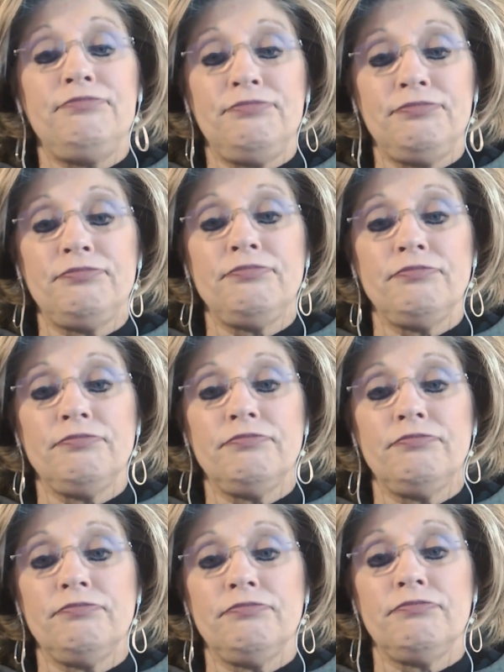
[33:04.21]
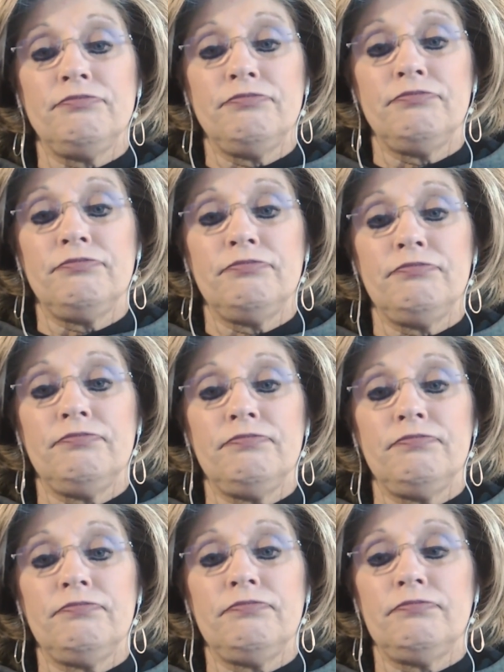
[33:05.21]

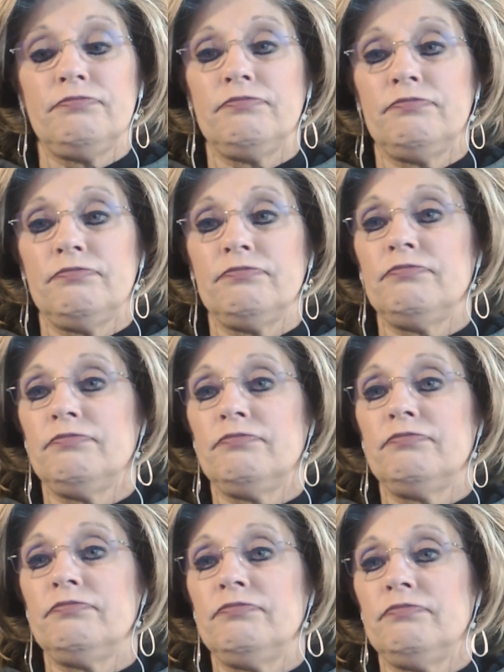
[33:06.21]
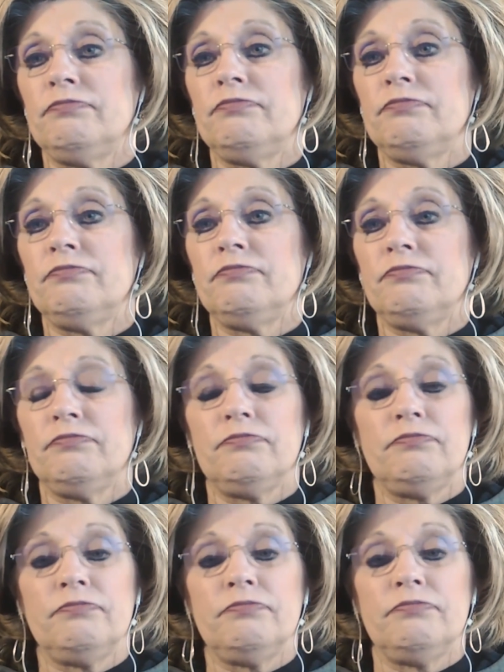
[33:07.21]

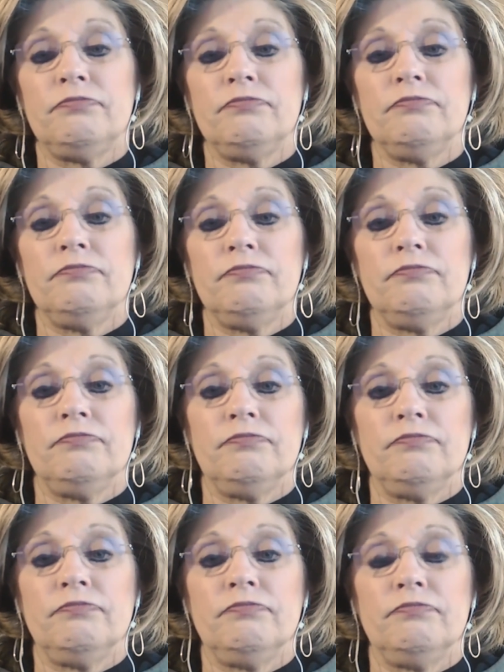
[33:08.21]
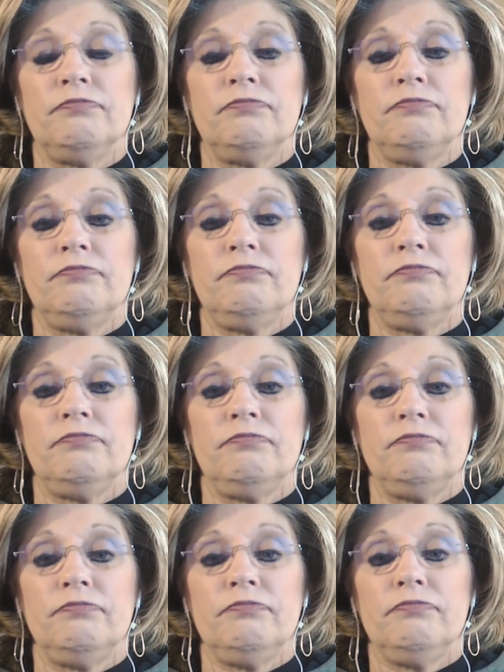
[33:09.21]

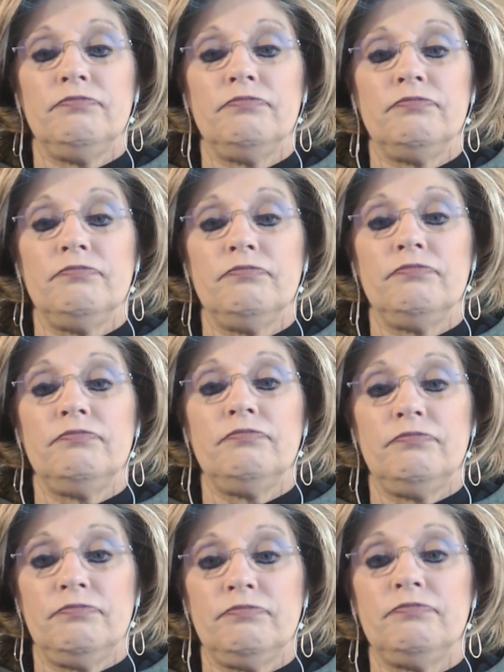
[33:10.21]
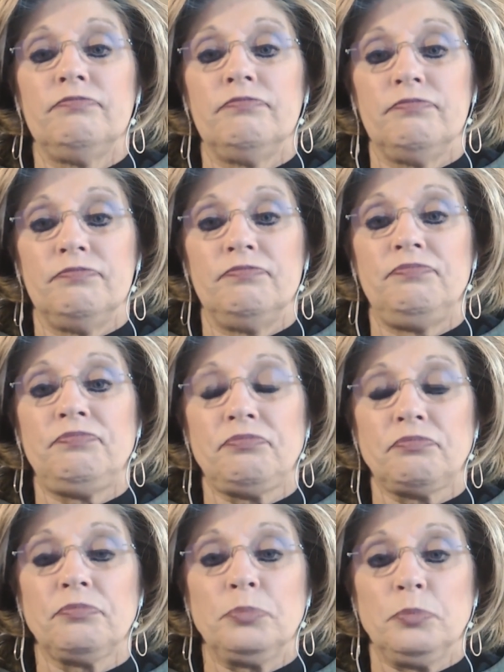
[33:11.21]
[no speech]